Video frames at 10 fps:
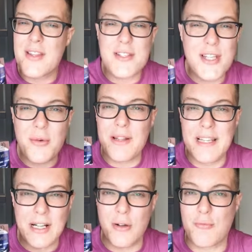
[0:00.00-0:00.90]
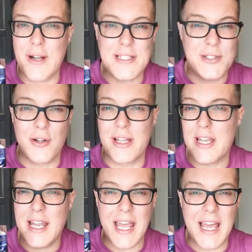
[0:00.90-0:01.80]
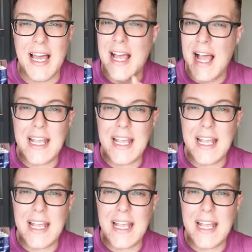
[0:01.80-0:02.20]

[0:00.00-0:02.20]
There's so little retinol in here.